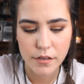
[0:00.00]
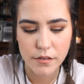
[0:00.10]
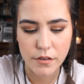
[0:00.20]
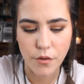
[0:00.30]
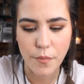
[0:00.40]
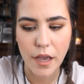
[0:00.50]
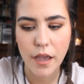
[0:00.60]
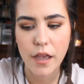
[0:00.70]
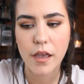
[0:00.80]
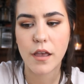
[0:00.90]
So
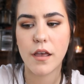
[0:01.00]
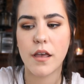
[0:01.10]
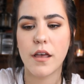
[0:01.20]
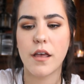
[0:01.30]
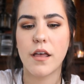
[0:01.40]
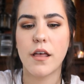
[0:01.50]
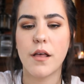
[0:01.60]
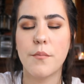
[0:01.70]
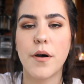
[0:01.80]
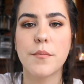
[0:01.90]
my
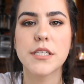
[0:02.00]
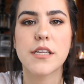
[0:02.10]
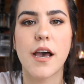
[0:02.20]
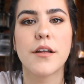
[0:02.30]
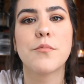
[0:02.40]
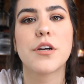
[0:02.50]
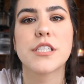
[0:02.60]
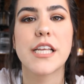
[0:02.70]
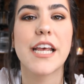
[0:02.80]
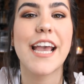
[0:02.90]
mom and dad were
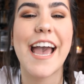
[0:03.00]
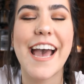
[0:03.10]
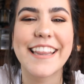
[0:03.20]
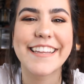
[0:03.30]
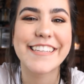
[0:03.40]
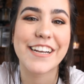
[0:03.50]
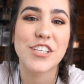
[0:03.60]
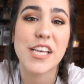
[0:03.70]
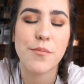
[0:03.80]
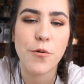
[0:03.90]
sitting at the dinner
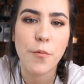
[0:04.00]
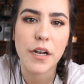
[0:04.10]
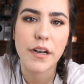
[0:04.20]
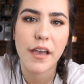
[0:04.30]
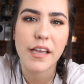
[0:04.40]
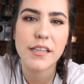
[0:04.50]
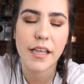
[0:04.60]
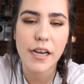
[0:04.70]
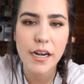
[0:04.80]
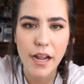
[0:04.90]
table one night,
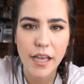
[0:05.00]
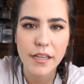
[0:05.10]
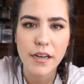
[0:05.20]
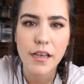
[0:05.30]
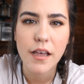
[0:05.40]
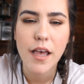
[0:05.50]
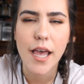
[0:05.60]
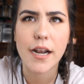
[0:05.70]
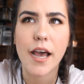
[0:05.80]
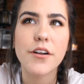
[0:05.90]
late at night,
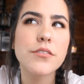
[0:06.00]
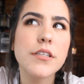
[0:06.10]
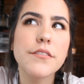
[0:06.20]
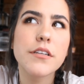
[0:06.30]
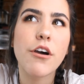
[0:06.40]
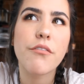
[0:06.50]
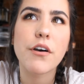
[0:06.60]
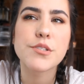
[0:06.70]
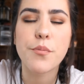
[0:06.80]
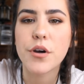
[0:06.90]
and I don't even know if I
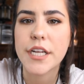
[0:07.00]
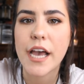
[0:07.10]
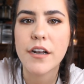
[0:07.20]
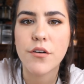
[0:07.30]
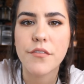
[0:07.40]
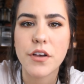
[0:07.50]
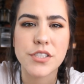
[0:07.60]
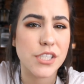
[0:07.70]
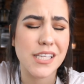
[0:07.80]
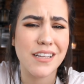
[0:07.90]
was born yet or if I was
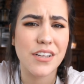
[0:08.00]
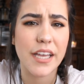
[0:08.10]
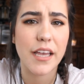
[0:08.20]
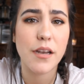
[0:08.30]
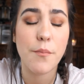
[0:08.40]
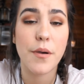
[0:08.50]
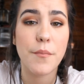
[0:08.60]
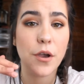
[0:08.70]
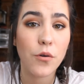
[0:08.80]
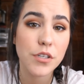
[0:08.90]
just a little kid, but
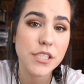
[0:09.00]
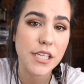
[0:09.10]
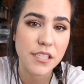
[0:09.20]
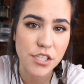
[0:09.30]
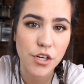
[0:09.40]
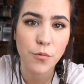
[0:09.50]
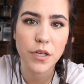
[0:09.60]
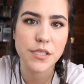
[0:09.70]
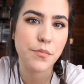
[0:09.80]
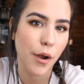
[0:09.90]
my older sister
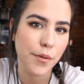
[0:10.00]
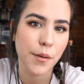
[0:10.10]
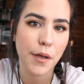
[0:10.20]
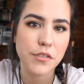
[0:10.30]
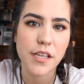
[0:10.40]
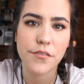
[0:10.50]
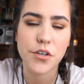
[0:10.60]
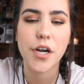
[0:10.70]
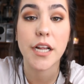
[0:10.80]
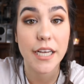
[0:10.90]
was probably about seven
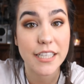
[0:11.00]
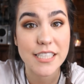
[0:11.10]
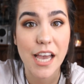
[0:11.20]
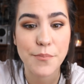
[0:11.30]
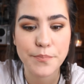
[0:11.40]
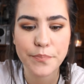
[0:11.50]
or eight at the time.